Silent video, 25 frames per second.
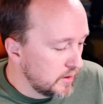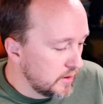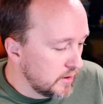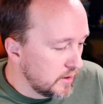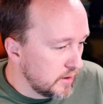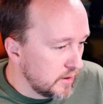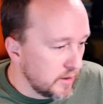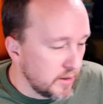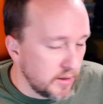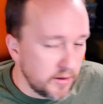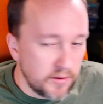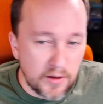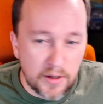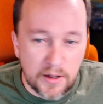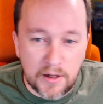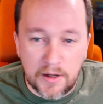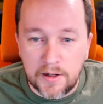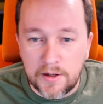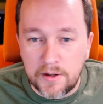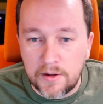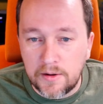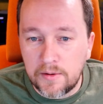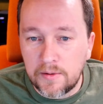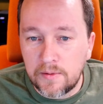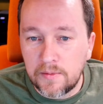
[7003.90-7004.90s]
And
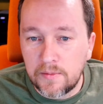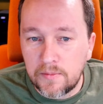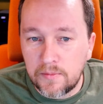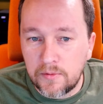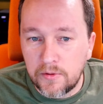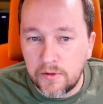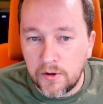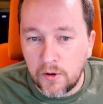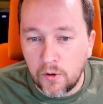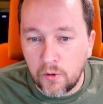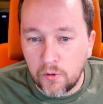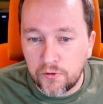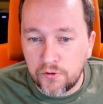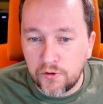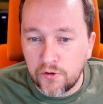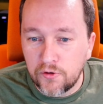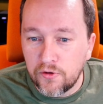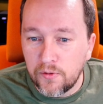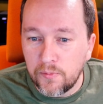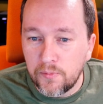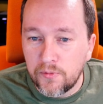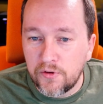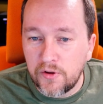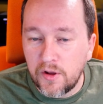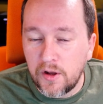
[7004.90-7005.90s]
then the holsters
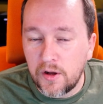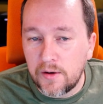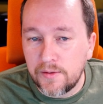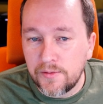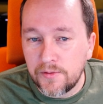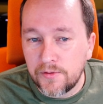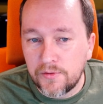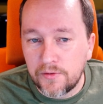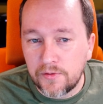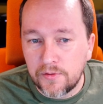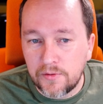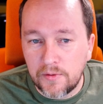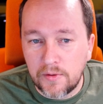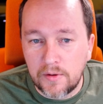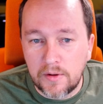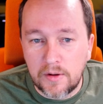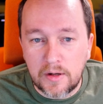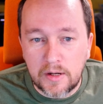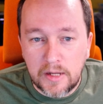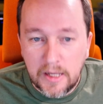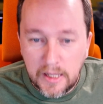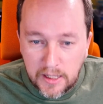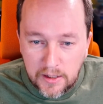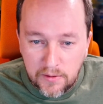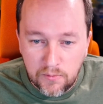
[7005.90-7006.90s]
themselves,
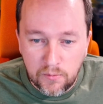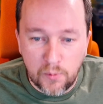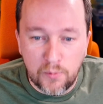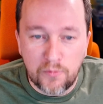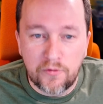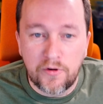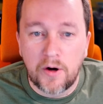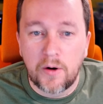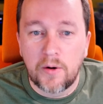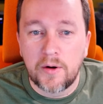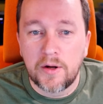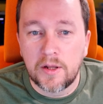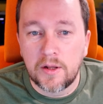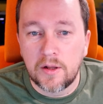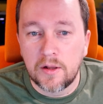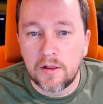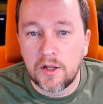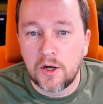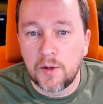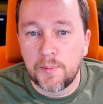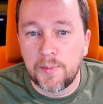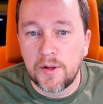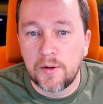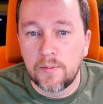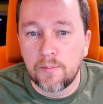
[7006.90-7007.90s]
again, will vary a
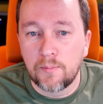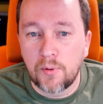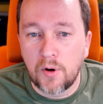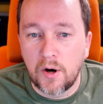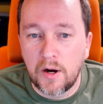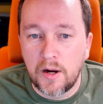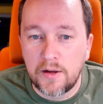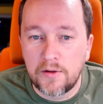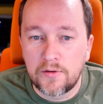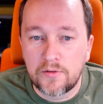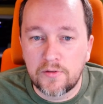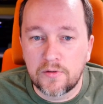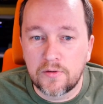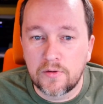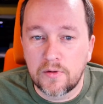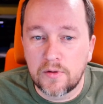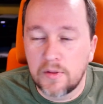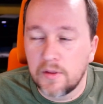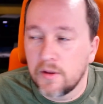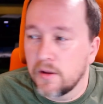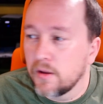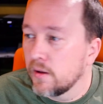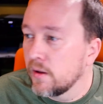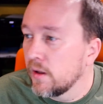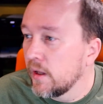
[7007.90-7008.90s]
little bit in price,
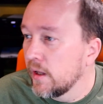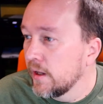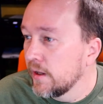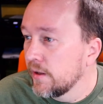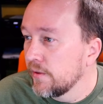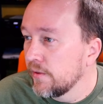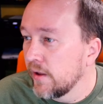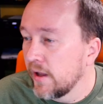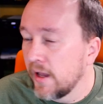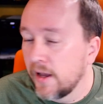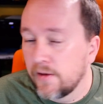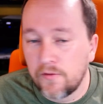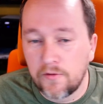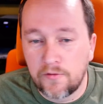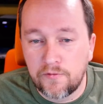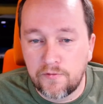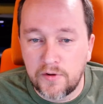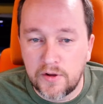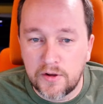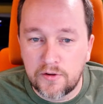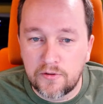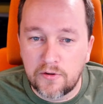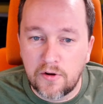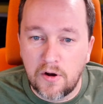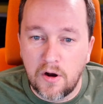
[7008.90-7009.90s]
and they have a
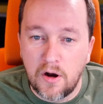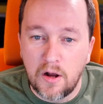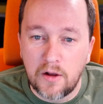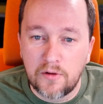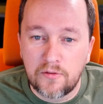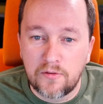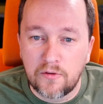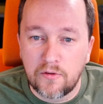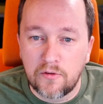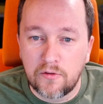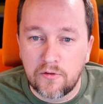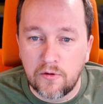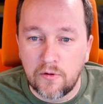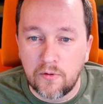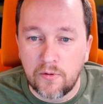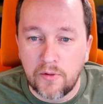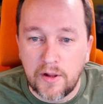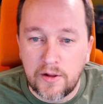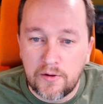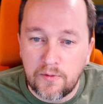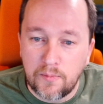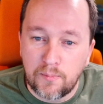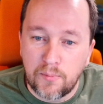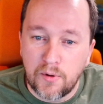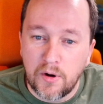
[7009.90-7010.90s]
fixed cost, so
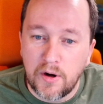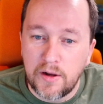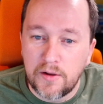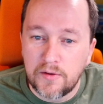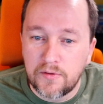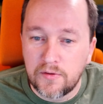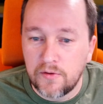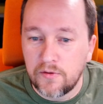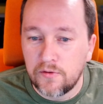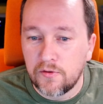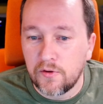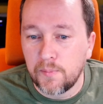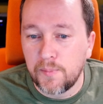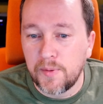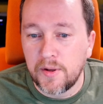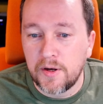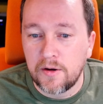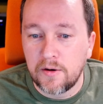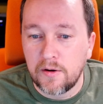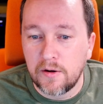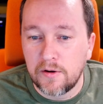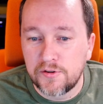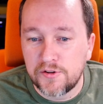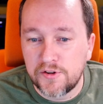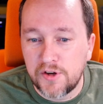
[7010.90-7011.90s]
that price is
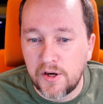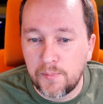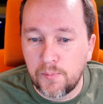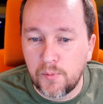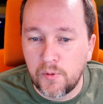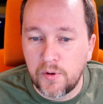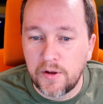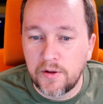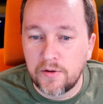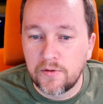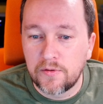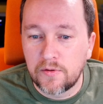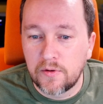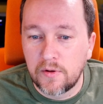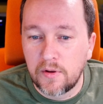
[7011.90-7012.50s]
dependent on Shapeways.